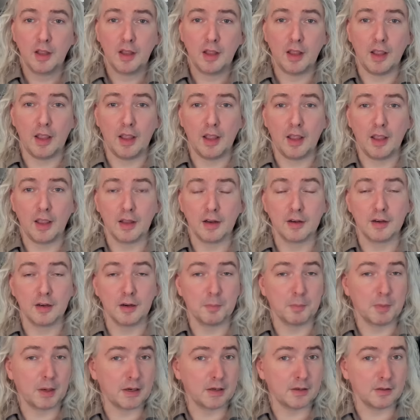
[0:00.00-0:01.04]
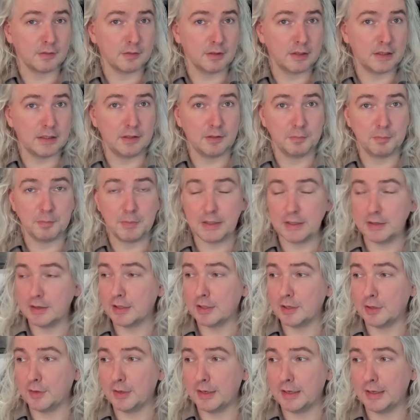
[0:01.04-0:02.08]
and it might need, mean that
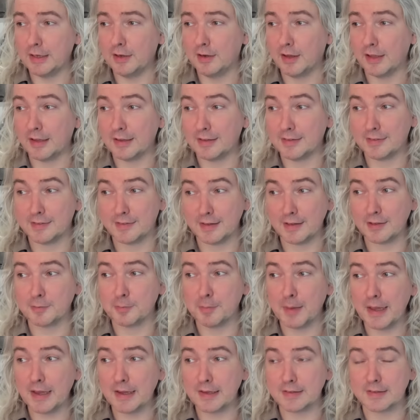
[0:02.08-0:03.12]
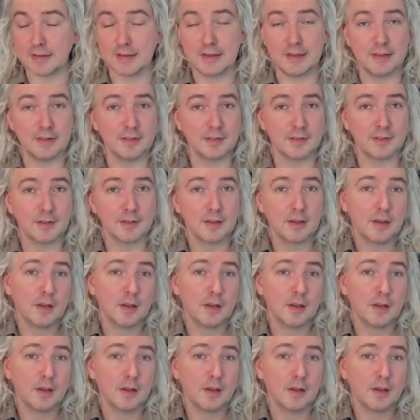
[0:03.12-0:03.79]
you need like six magazines.